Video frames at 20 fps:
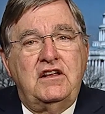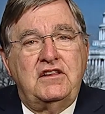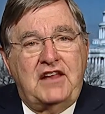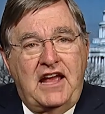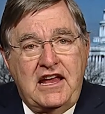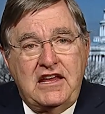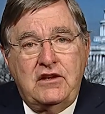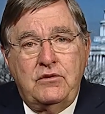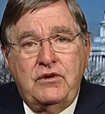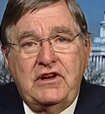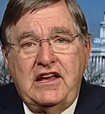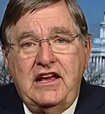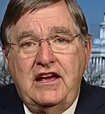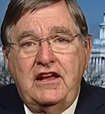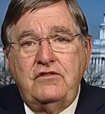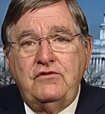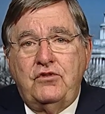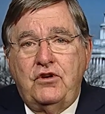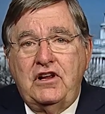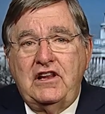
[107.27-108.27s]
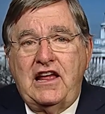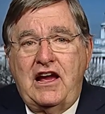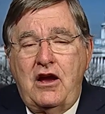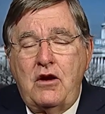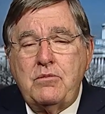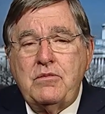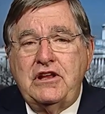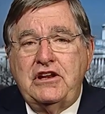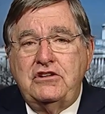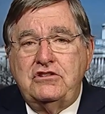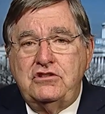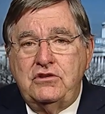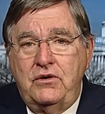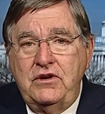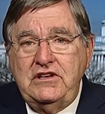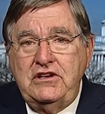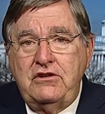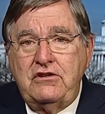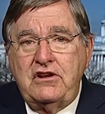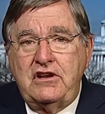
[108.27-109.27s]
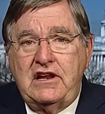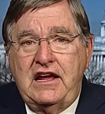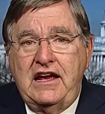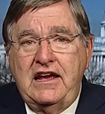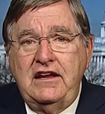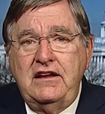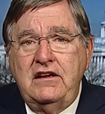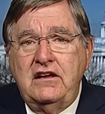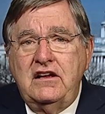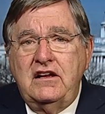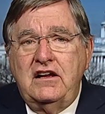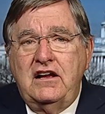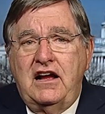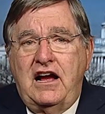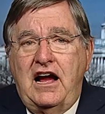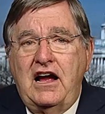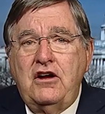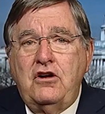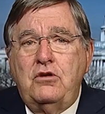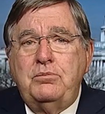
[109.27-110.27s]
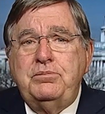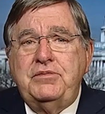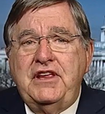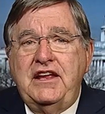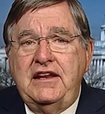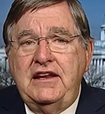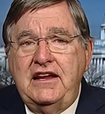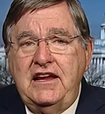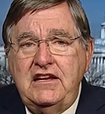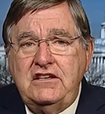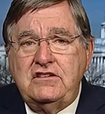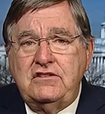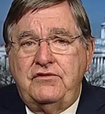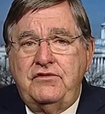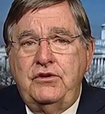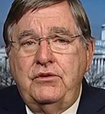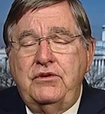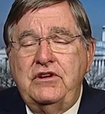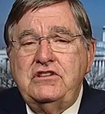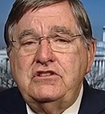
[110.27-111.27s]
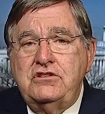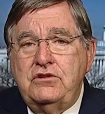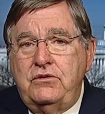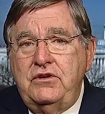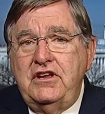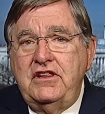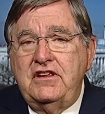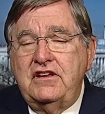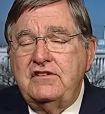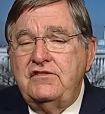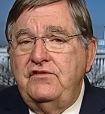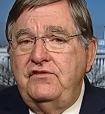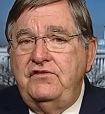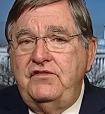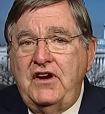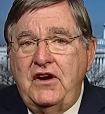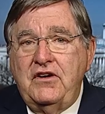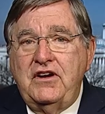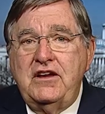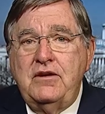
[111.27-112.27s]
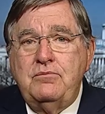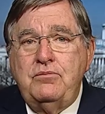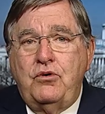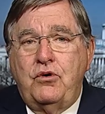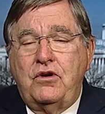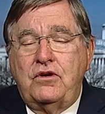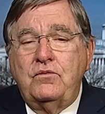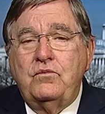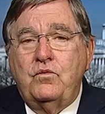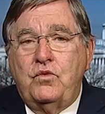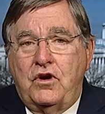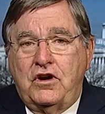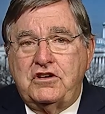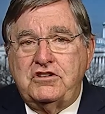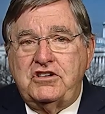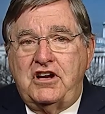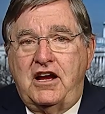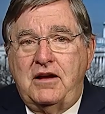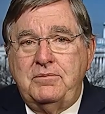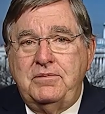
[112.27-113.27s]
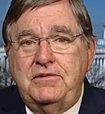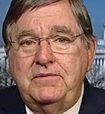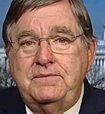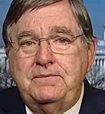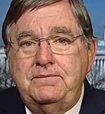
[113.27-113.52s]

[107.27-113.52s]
Thank you again for allowing me to join you today. I hope that each of you enjoy this very important workshop.